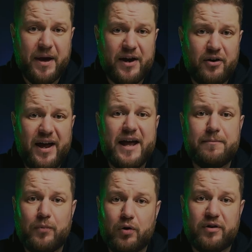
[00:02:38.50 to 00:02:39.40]
better and
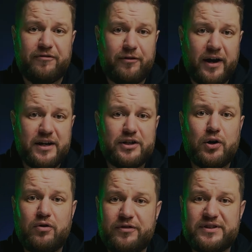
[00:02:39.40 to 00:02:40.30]
more refined
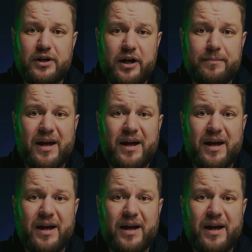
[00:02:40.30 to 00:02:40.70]
over time,